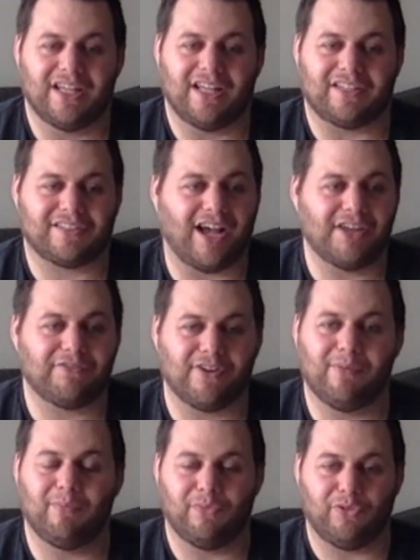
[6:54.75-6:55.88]
aside
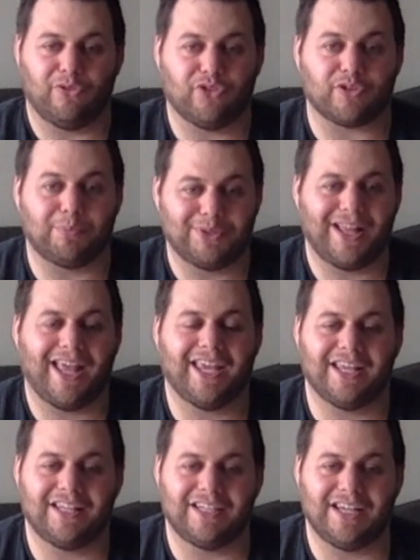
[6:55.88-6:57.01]
from just
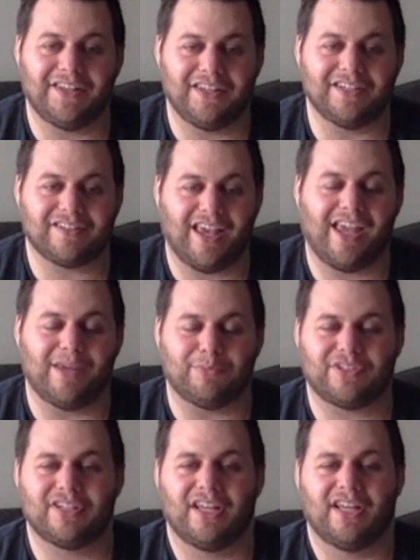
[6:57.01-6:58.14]
playing in these
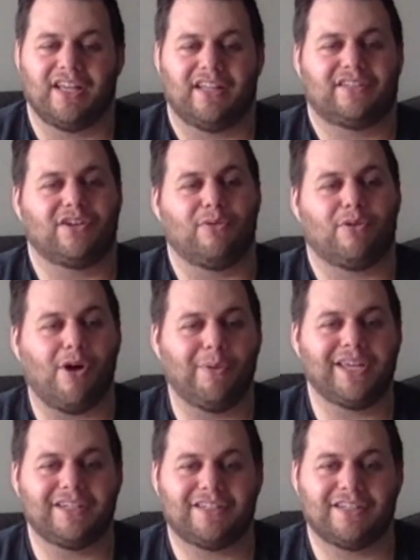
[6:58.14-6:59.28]
games. So
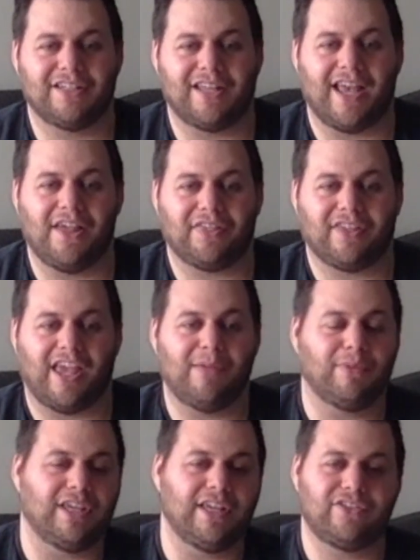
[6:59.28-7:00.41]
going into the 8th
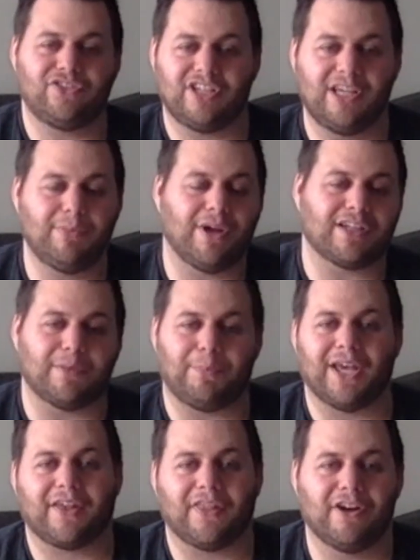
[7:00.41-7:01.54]
game, each team got to
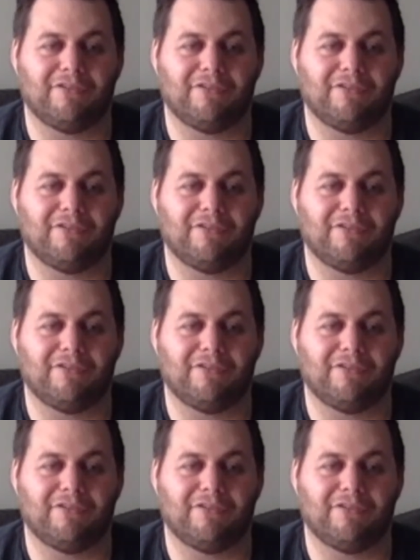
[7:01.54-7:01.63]
pick their